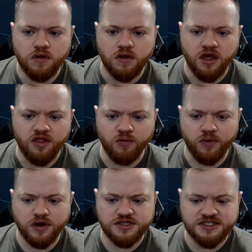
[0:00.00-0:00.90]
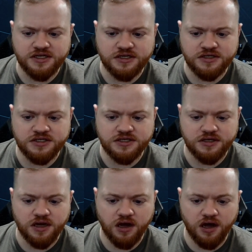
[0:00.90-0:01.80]
And then we're going to send
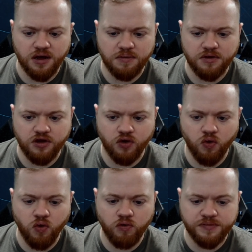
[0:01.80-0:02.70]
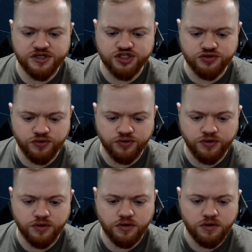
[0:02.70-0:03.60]
good old Mr.
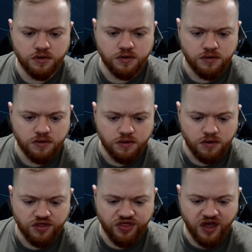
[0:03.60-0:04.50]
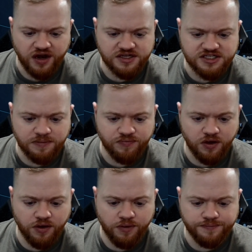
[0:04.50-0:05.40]
Thaddeus up
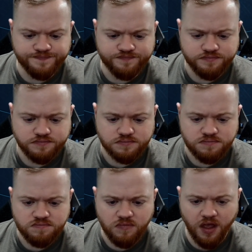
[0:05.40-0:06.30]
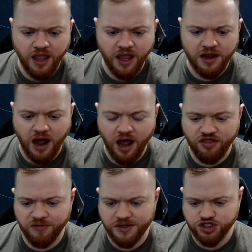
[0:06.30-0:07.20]
there and hide
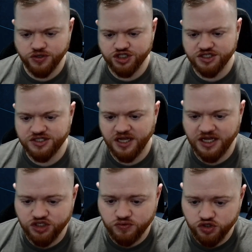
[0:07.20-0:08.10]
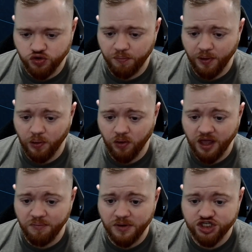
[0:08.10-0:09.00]
them in trenches as usual. But look
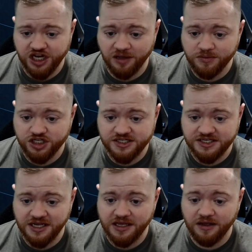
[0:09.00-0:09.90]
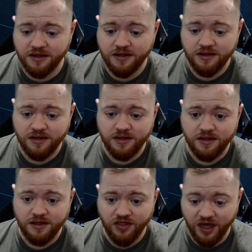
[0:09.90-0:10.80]
how much damage he's taking.
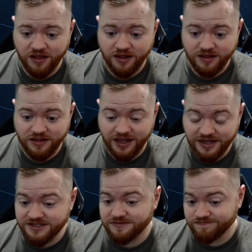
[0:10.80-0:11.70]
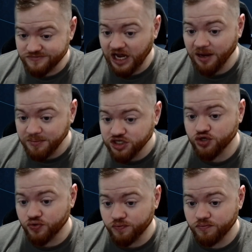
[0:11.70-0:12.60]
He's Diamond 2.